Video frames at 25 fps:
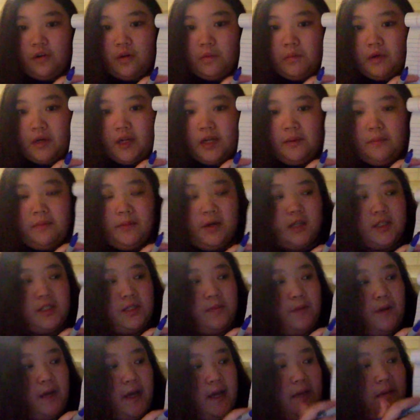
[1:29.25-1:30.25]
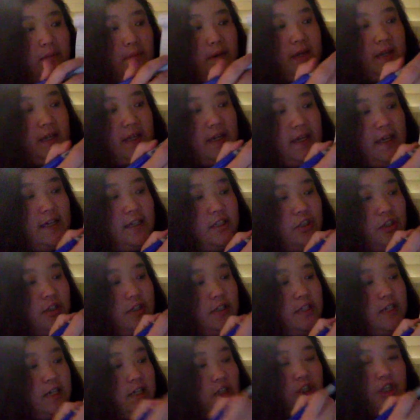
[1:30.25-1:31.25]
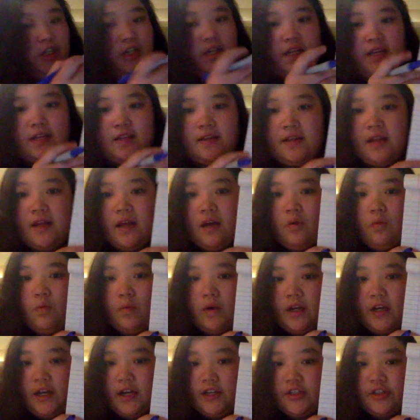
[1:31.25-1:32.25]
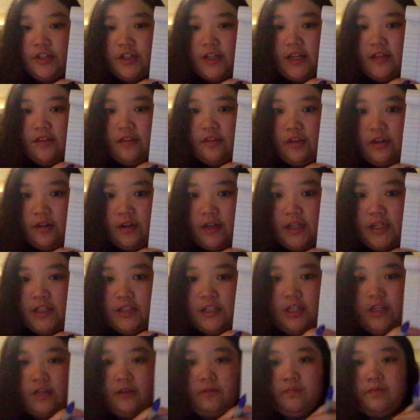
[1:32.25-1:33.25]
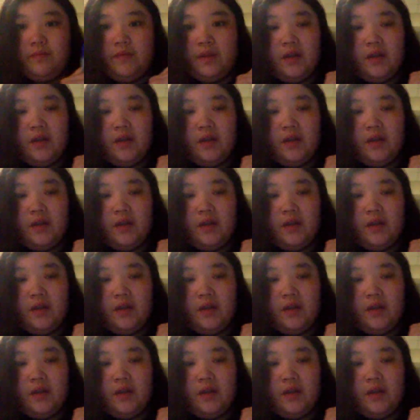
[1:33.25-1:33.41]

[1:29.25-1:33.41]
and we're going to multiply them by each digit in 132.